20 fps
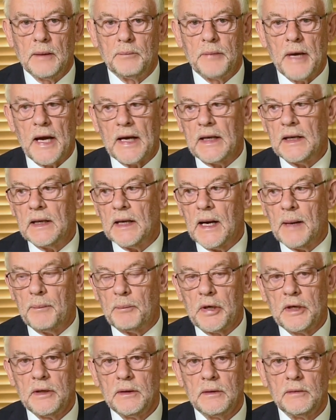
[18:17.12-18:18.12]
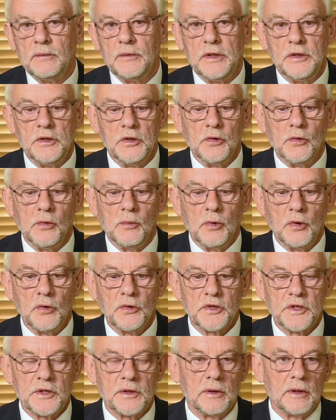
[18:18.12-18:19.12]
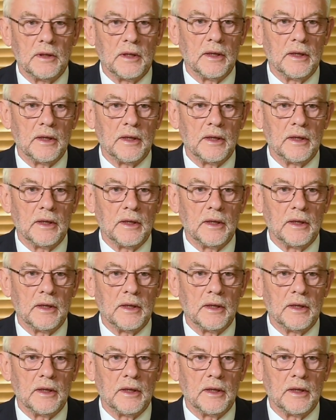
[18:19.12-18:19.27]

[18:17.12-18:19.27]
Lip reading: backing up renewables.